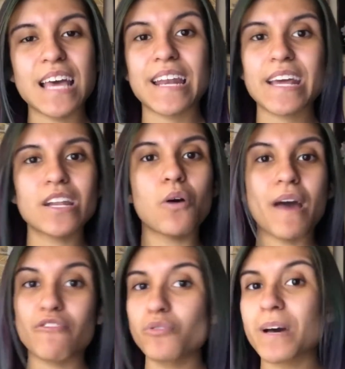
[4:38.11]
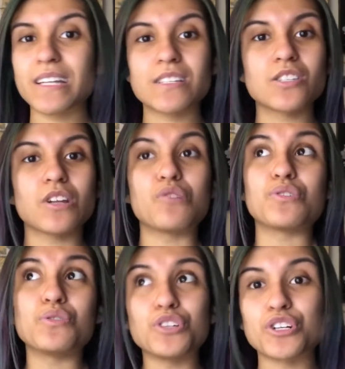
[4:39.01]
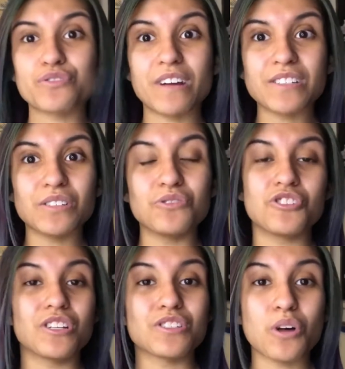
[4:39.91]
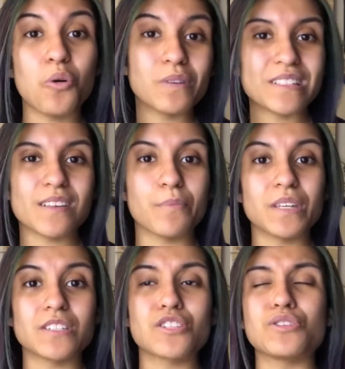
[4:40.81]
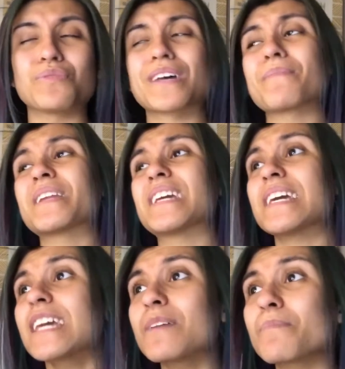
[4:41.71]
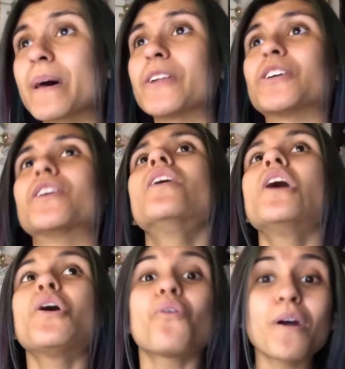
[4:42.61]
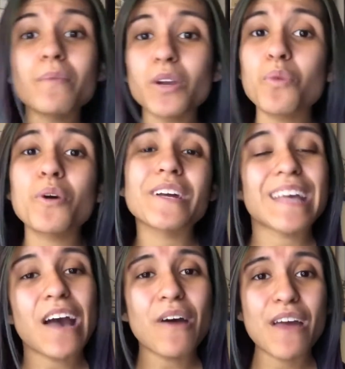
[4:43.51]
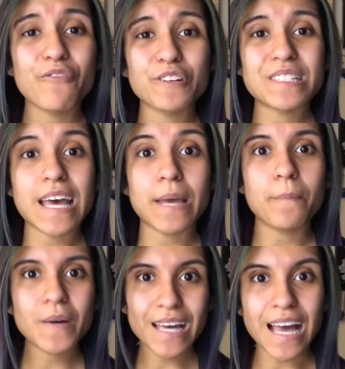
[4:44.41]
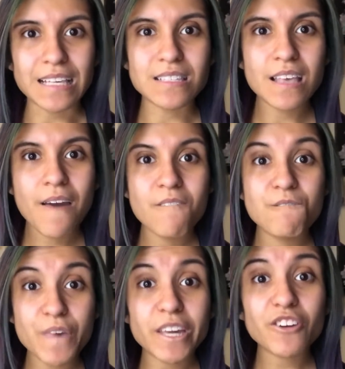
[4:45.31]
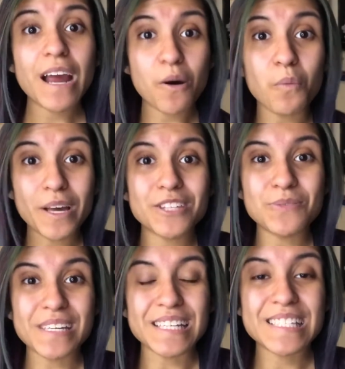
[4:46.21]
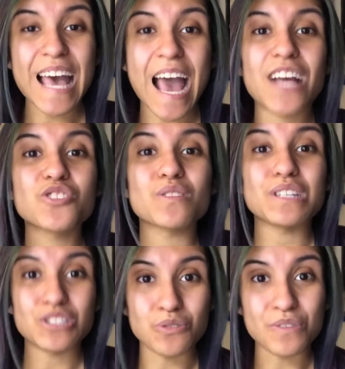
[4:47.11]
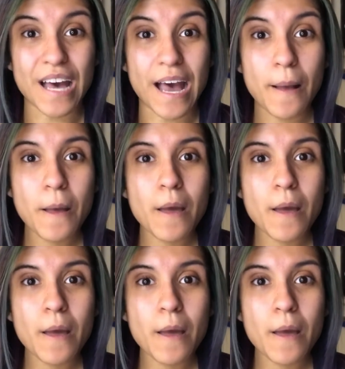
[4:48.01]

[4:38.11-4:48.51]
And I know everybody's, you know, New Year's resolution is always something to do with, I'm going to eat better, or I'm going to work out every day. But guys, figure out what you need to actually do that.